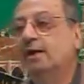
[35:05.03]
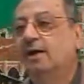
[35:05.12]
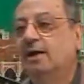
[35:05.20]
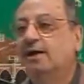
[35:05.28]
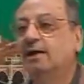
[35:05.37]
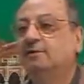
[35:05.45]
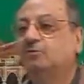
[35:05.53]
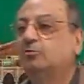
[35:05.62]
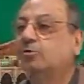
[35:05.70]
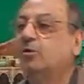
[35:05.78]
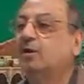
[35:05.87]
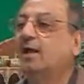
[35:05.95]
ala
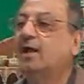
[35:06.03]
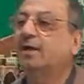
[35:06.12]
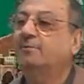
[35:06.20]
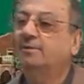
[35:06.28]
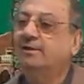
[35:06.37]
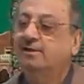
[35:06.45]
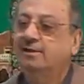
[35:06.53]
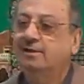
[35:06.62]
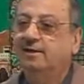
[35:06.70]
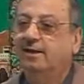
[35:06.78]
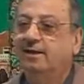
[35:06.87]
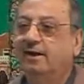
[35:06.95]
tullabi.
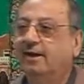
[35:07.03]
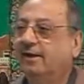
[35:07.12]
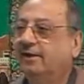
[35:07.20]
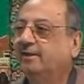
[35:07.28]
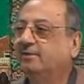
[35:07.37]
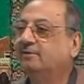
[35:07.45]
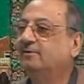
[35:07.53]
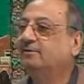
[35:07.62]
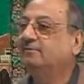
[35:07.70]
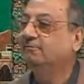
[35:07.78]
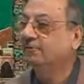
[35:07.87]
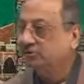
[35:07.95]
I
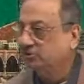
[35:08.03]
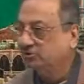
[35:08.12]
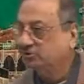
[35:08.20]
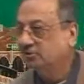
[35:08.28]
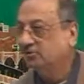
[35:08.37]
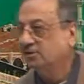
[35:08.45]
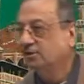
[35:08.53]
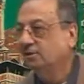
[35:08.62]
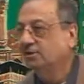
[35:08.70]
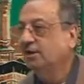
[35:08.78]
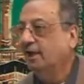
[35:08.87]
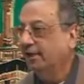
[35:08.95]
wished,
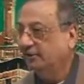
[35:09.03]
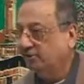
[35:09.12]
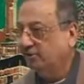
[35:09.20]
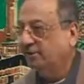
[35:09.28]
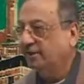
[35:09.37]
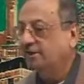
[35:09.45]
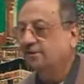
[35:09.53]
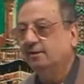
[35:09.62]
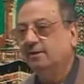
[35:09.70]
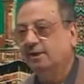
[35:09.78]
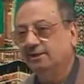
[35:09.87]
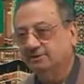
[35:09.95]
I greeted,
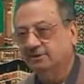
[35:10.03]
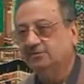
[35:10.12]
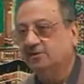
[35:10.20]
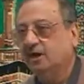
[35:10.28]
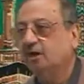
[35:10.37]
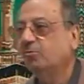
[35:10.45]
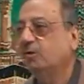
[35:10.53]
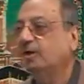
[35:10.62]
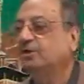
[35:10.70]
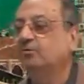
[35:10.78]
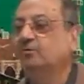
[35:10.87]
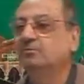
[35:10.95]
I said salamu
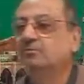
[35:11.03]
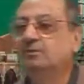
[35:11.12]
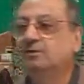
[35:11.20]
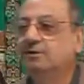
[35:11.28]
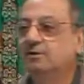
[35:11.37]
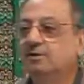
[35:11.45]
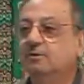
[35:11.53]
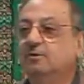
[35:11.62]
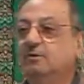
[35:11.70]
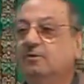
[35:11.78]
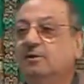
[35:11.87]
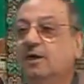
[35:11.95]
alaikum.
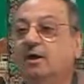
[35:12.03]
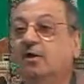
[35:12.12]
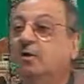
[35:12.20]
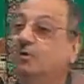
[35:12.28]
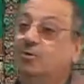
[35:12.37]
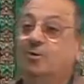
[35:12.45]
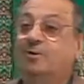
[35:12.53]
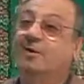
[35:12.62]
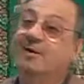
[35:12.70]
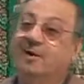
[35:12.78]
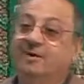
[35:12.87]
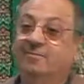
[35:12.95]

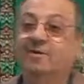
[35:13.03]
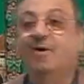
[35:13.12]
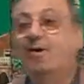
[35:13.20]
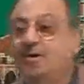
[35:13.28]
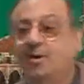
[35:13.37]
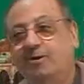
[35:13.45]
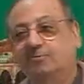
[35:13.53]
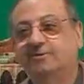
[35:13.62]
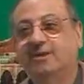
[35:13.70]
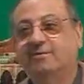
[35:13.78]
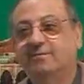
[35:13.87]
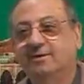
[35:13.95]
Kullihim. All of
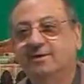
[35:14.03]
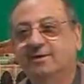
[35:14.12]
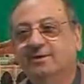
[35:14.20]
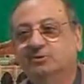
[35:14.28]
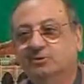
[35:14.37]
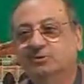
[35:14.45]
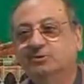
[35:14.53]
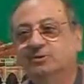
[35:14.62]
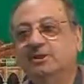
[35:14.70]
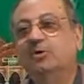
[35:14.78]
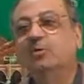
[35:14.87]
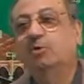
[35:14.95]
them. So you
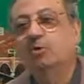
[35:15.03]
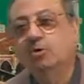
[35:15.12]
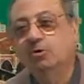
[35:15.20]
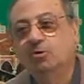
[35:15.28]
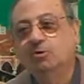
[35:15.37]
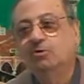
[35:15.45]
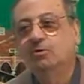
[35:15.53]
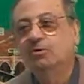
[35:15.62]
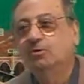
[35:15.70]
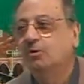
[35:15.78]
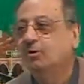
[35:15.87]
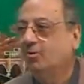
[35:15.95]
see, kullu,
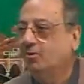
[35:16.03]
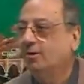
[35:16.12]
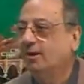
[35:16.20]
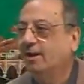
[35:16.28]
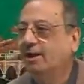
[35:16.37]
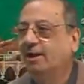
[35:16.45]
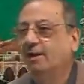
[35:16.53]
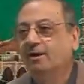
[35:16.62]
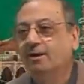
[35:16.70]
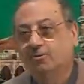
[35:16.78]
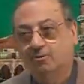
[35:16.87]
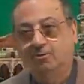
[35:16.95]
kulla,
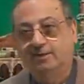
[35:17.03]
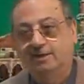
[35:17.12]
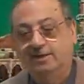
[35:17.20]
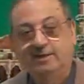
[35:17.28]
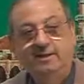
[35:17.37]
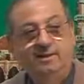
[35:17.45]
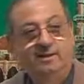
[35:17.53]
kulli,